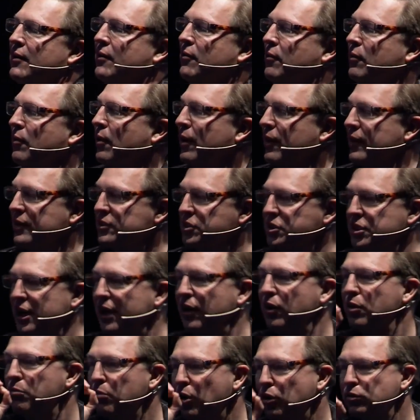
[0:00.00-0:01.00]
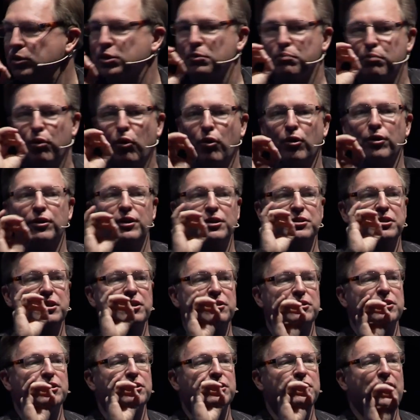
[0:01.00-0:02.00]
one of the single most important
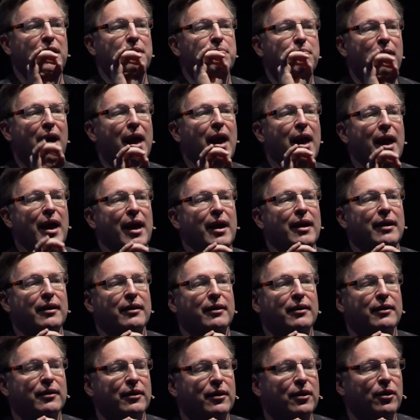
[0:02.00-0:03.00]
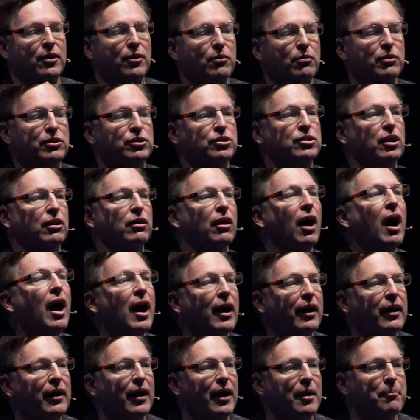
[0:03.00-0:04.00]
decisions they made was to
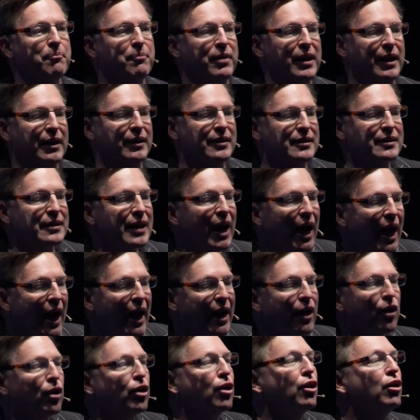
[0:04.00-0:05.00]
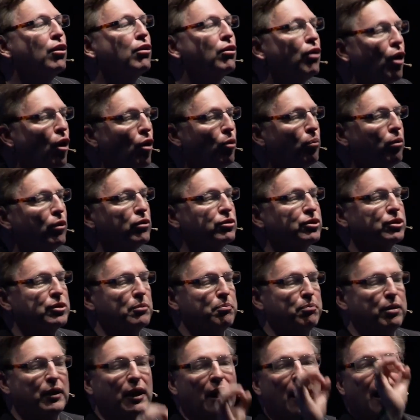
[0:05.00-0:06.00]
lock up the entire global
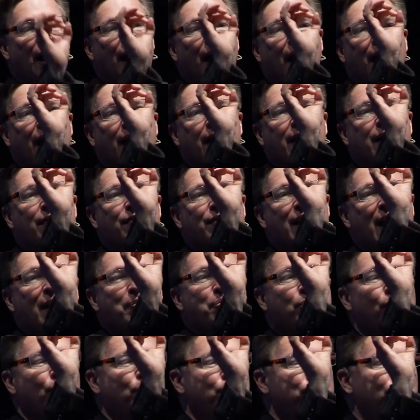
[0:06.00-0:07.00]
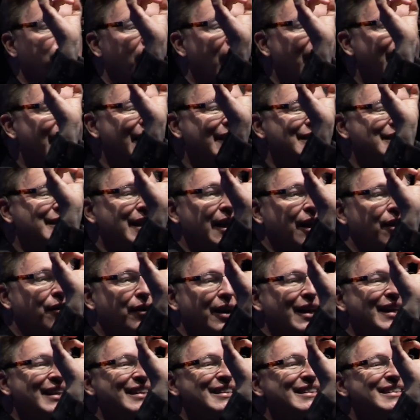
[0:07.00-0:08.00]
supply of that
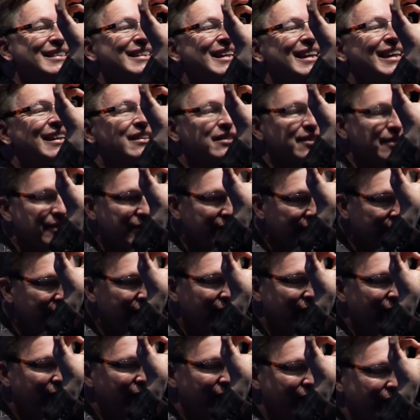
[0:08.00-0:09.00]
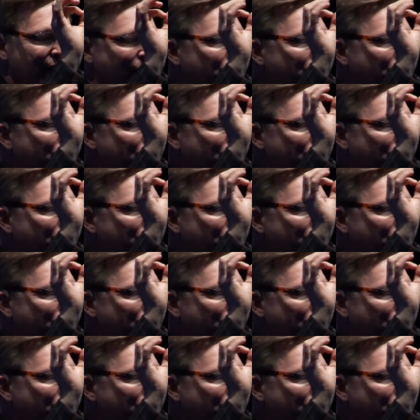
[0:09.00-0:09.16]
proprietary disc that